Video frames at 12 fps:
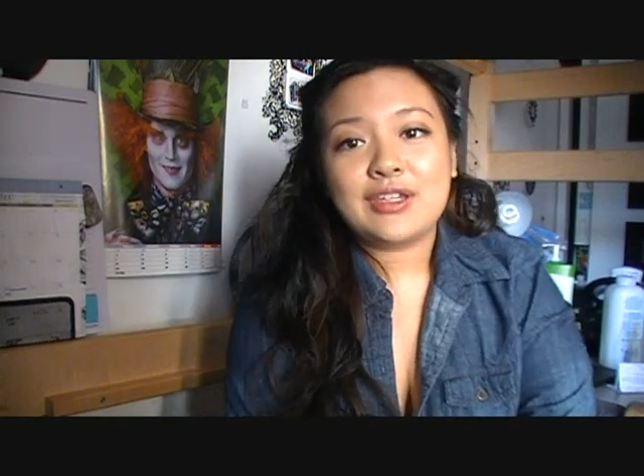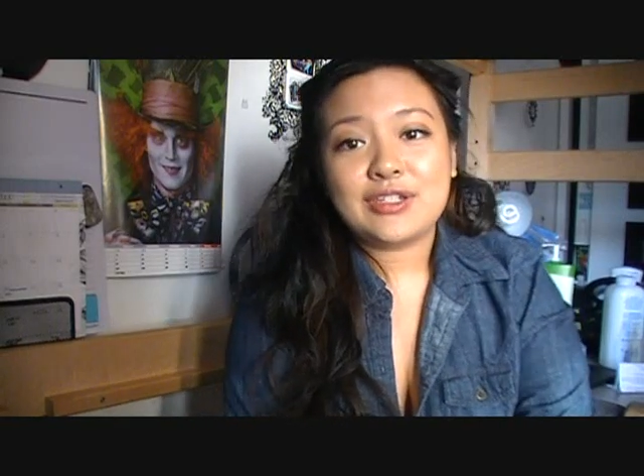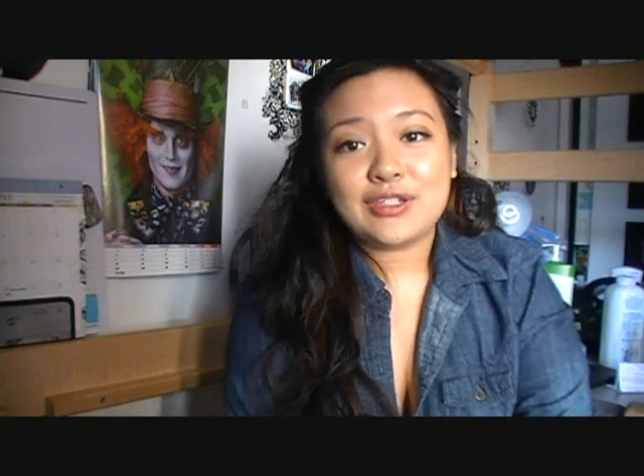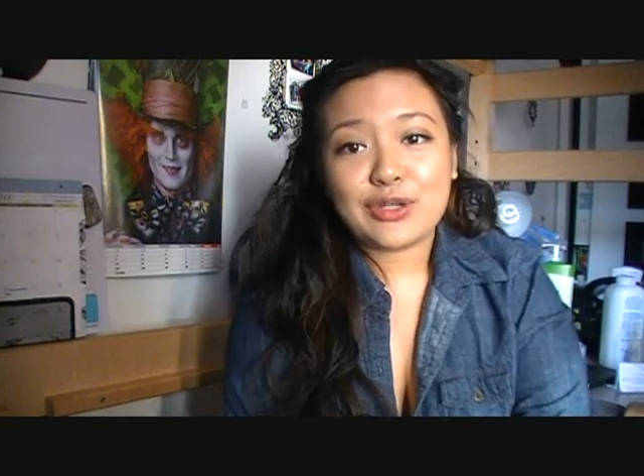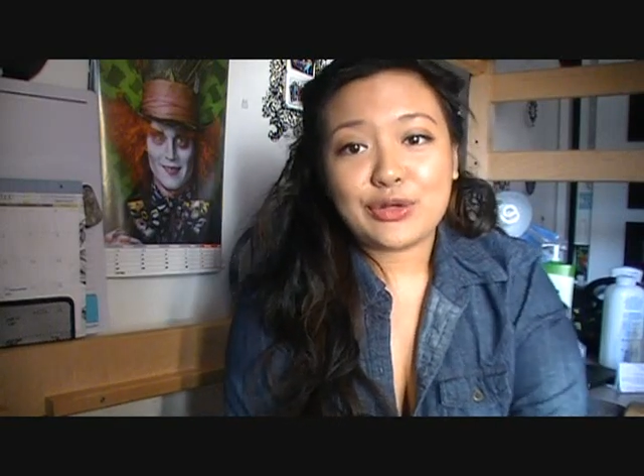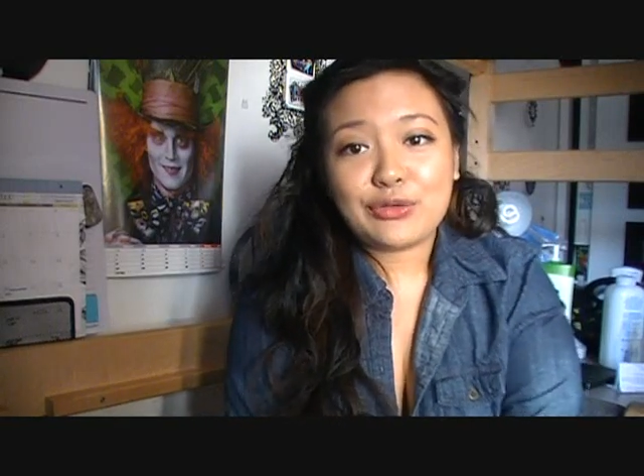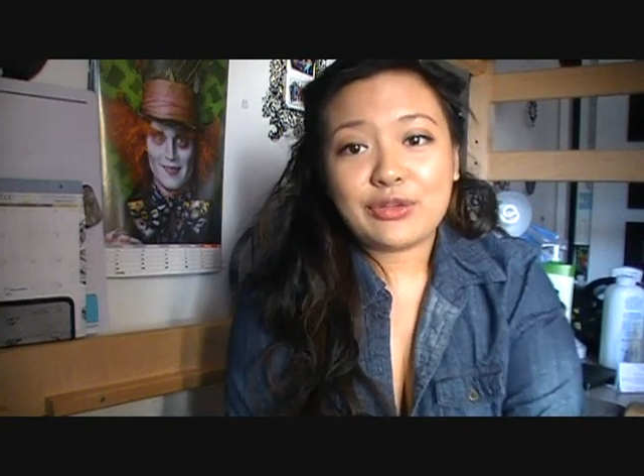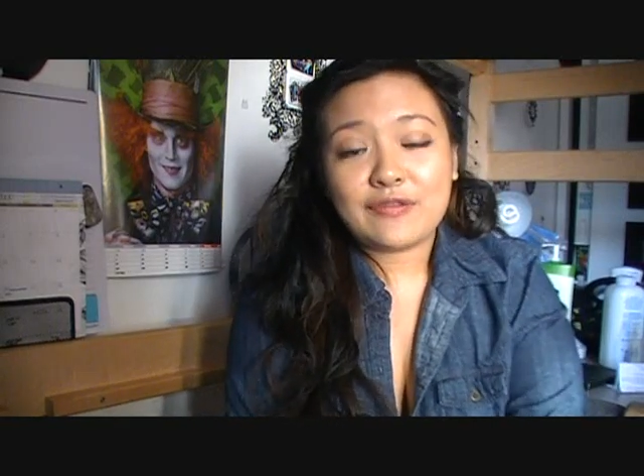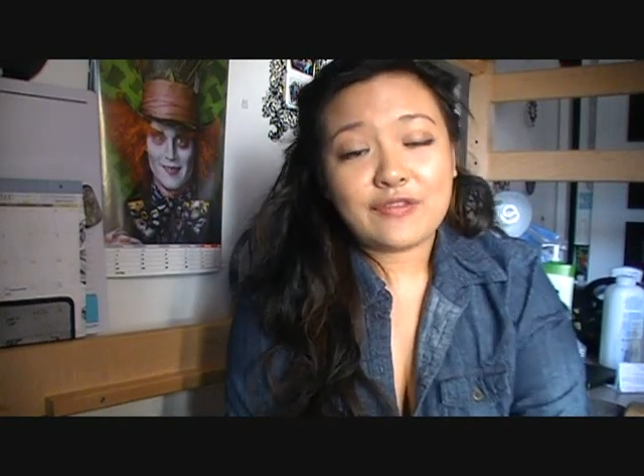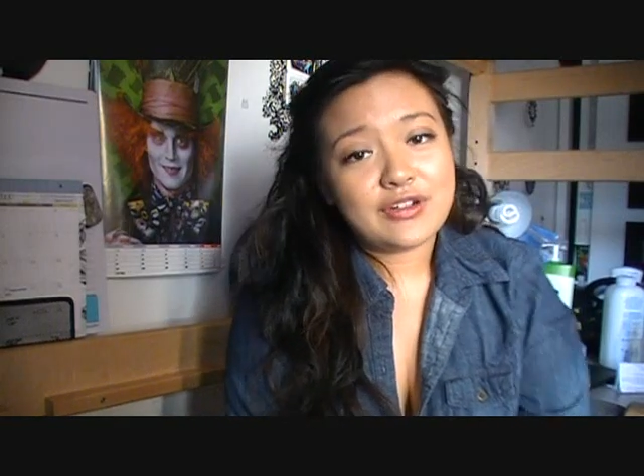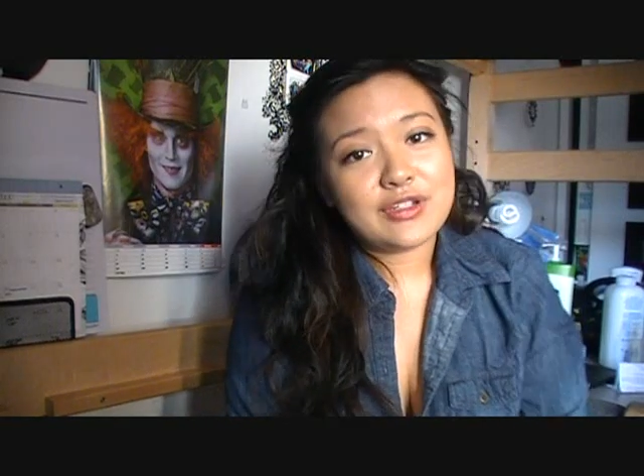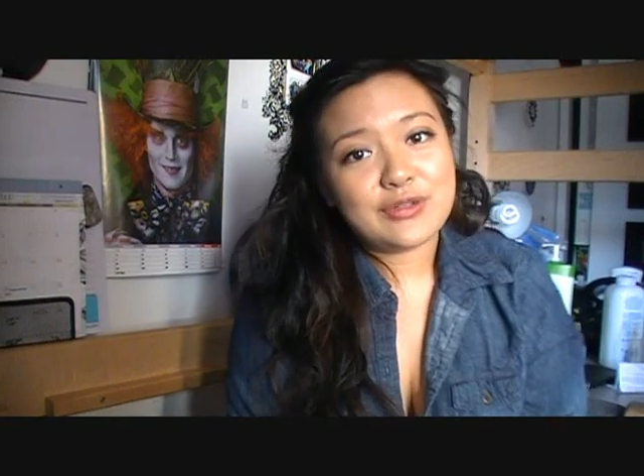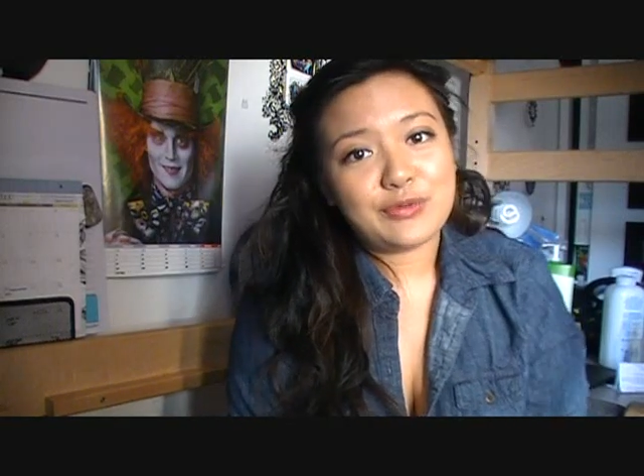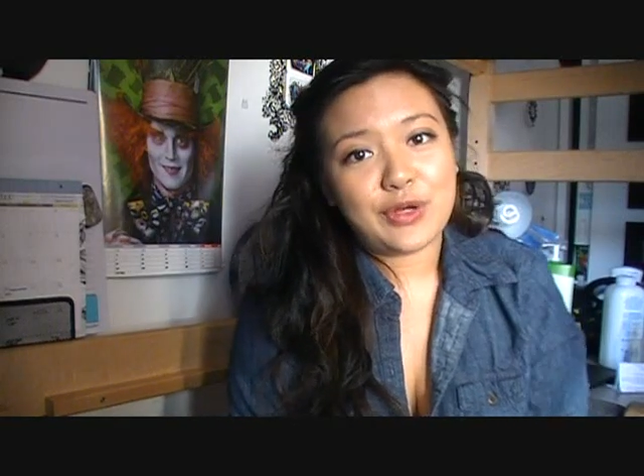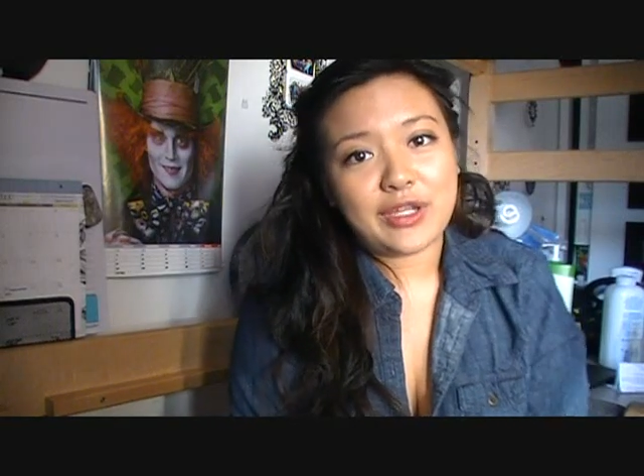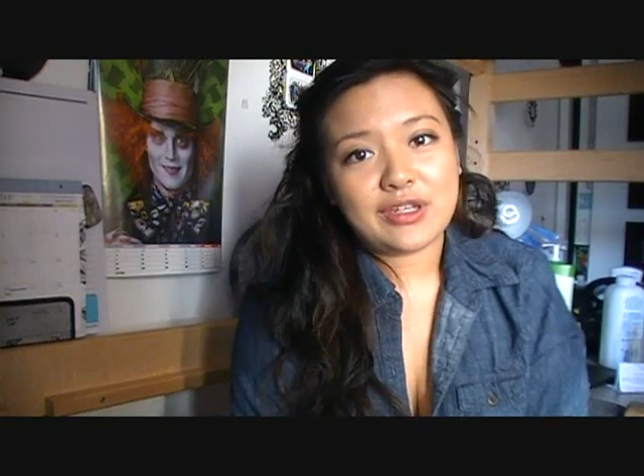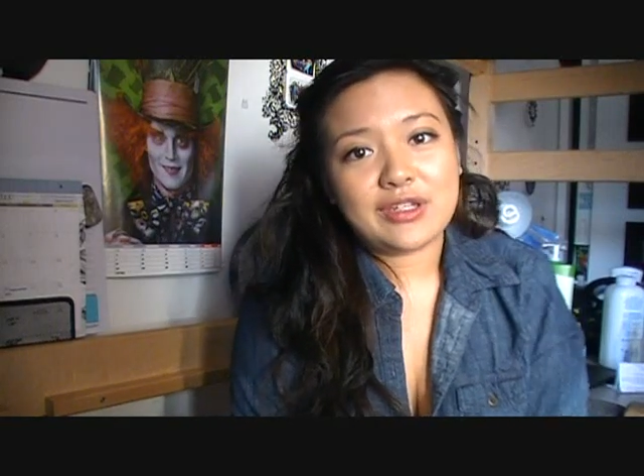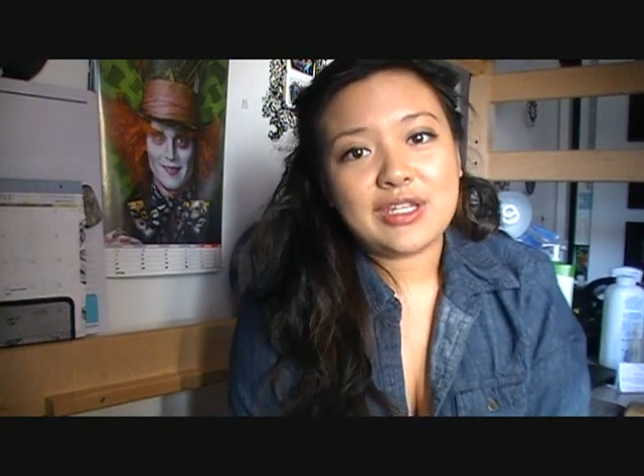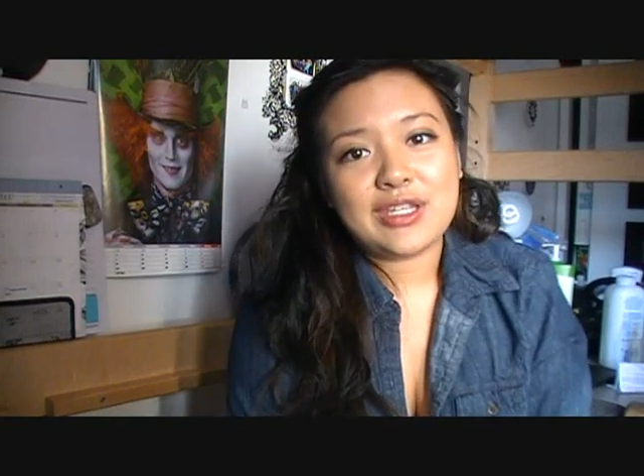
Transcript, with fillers: So the first one